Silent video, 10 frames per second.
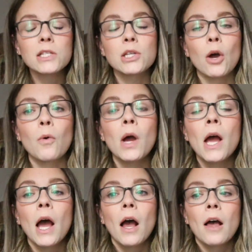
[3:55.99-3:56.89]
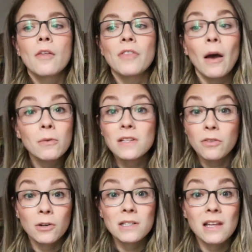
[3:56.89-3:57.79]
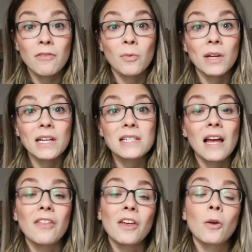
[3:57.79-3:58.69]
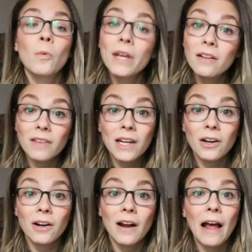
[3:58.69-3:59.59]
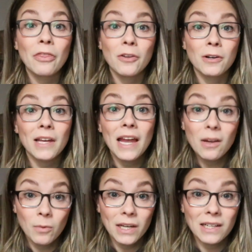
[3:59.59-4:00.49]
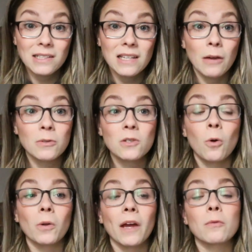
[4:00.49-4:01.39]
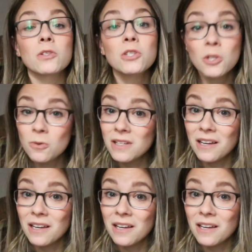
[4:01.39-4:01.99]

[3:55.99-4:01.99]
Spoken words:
So that was at 37 weeks, and then a week later at 38 weeks, I was told I was 2